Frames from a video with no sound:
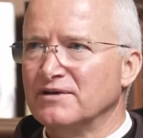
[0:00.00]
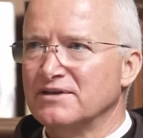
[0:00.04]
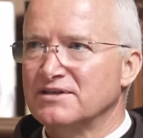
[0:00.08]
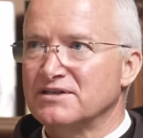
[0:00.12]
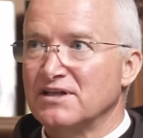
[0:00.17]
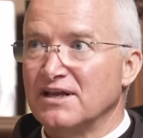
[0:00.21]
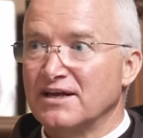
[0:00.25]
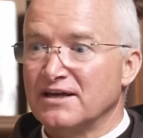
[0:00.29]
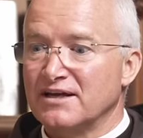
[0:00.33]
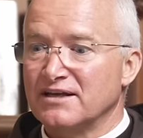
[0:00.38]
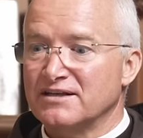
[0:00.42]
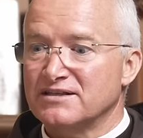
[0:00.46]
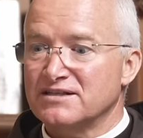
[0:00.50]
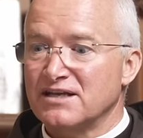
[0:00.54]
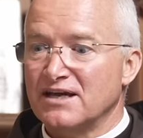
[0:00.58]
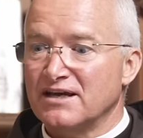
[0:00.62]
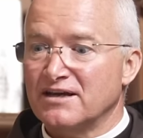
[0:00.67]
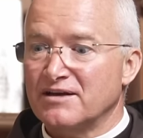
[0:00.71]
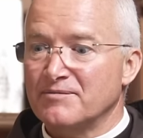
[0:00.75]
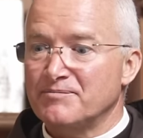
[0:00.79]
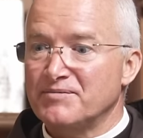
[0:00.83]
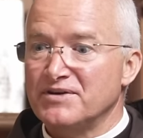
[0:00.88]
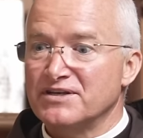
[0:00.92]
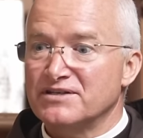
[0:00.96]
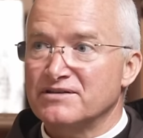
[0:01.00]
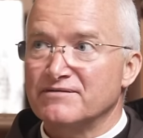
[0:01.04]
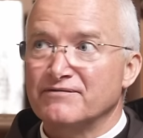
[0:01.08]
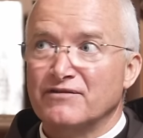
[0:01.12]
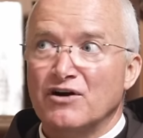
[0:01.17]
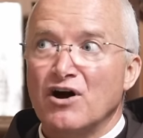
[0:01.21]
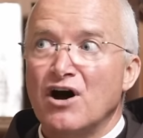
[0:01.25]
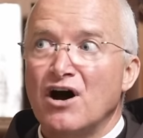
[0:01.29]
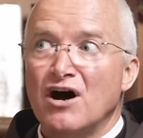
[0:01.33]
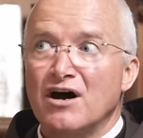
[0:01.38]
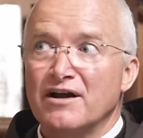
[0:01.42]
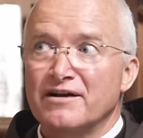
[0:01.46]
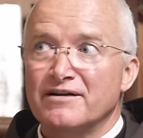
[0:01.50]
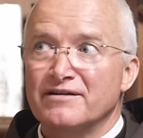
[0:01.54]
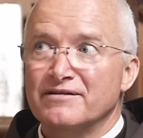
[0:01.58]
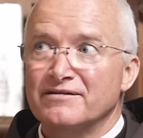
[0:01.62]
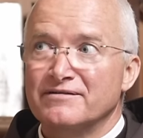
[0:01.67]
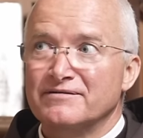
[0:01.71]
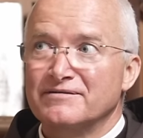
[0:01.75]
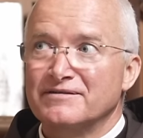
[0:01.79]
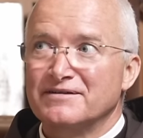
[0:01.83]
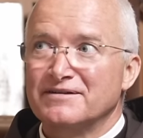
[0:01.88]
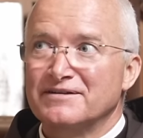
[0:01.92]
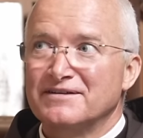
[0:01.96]
It's like a piece of God.
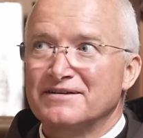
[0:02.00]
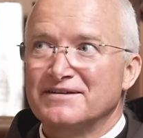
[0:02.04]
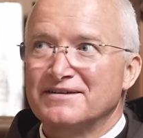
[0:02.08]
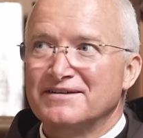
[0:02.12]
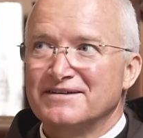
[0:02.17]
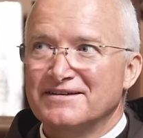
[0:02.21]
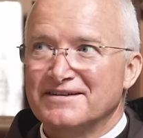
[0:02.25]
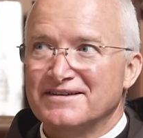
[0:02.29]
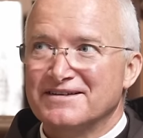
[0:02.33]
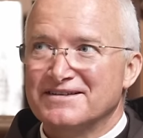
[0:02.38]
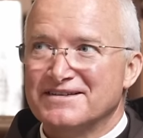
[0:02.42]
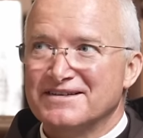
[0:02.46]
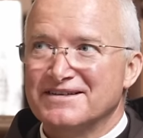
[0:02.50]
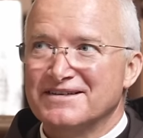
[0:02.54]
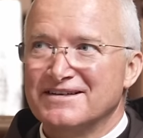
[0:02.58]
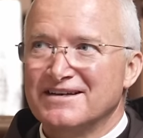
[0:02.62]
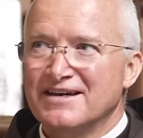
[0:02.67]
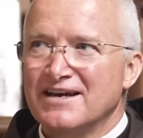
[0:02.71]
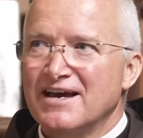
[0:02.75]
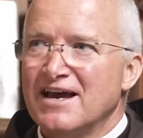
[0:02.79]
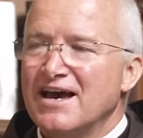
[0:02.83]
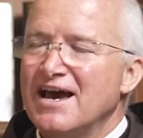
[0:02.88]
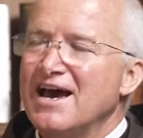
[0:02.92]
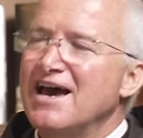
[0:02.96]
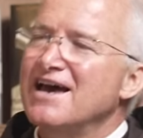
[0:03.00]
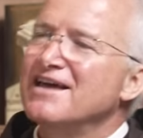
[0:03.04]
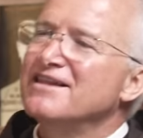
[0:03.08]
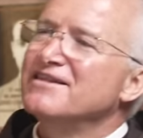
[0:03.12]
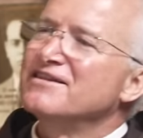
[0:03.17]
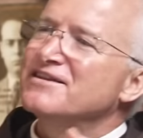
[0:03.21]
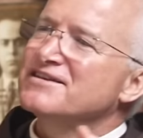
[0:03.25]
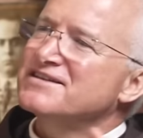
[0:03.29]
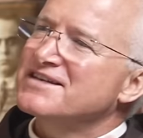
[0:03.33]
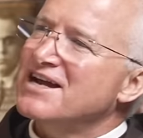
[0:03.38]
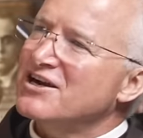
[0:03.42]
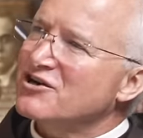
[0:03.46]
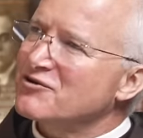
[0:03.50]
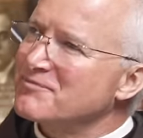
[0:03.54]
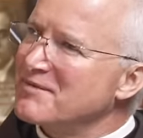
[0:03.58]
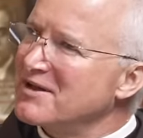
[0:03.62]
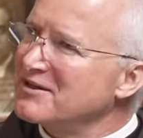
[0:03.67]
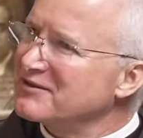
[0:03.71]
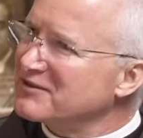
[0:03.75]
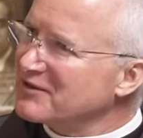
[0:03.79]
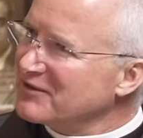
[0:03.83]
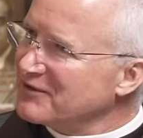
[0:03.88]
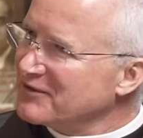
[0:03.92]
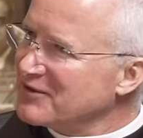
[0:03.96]
Mm-hmm. You see? And the
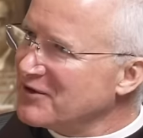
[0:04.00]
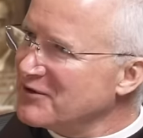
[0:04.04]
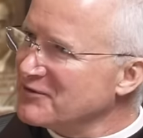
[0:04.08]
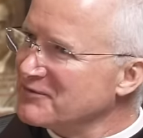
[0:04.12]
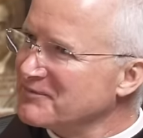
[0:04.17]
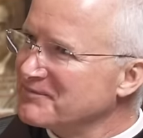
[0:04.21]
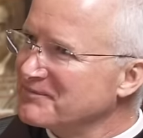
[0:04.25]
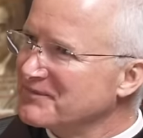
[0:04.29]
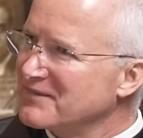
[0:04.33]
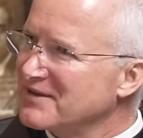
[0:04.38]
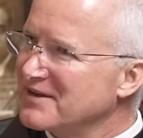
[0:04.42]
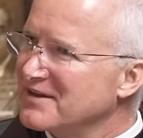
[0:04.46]
sacramental, no.